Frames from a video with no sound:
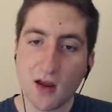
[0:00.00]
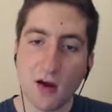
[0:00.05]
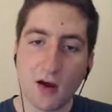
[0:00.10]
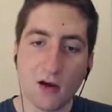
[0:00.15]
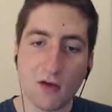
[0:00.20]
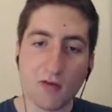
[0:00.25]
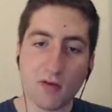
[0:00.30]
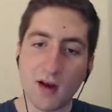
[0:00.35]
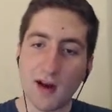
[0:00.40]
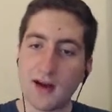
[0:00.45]

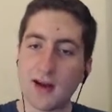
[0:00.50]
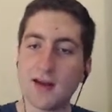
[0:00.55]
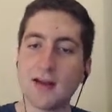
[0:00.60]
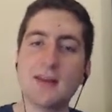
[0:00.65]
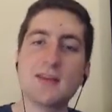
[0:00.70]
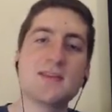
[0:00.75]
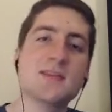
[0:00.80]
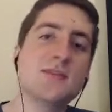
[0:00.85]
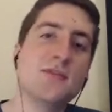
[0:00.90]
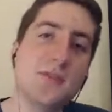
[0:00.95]
All right, I
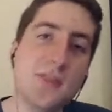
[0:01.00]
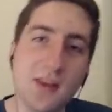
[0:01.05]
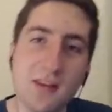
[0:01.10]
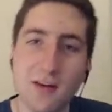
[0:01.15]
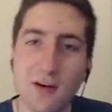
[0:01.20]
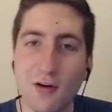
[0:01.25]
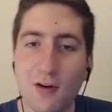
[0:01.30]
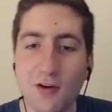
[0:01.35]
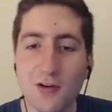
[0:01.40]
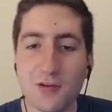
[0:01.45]
get to do
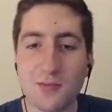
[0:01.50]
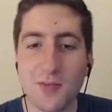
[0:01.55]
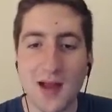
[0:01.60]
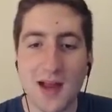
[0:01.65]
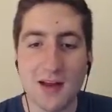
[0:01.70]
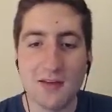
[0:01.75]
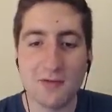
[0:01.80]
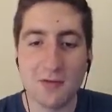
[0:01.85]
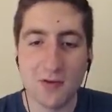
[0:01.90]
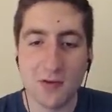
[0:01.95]
another old
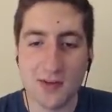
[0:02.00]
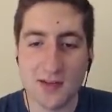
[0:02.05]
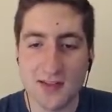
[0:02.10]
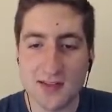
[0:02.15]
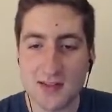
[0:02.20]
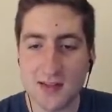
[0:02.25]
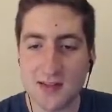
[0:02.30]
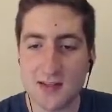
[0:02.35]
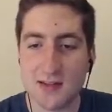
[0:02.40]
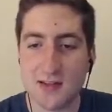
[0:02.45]
man
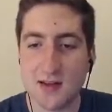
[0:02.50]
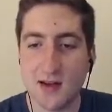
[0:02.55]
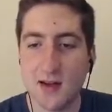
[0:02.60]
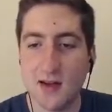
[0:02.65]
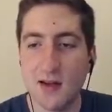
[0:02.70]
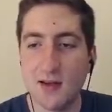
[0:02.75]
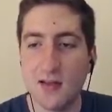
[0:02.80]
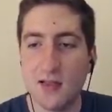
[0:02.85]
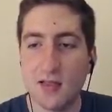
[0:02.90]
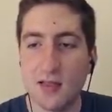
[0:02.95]
voice. As
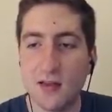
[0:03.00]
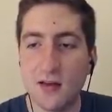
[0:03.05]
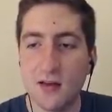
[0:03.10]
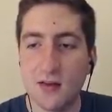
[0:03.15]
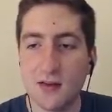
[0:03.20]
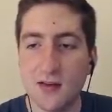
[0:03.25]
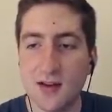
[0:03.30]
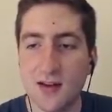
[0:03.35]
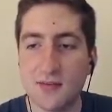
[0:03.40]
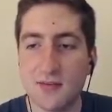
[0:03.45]

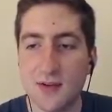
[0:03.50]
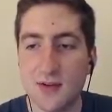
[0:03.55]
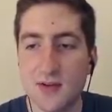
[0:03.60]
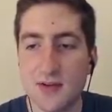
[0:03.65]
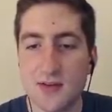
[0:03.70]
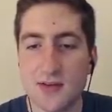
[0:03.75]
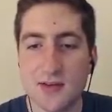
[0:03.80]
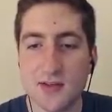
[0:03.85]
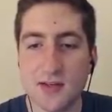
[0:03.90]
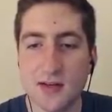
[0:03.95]
longtime viewers
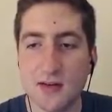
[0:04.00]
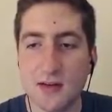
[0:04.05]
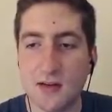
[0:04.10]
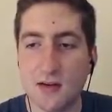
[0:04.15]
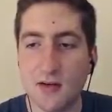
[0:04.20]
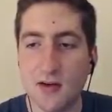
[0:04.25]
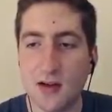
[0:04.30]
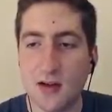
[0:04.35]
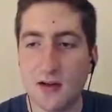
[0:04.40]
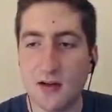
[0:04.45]
of this channel
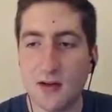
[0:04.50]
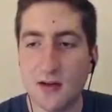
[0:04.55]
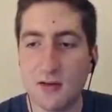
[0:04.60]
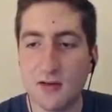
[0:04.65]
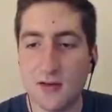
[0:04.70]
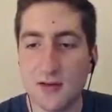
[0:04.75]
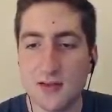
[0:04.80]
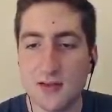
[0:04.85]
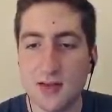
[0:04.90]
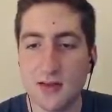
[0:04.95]
know, I
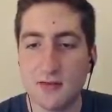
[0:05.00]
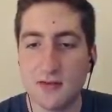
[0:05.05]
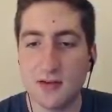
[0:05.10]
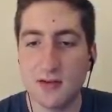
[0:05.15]
always love to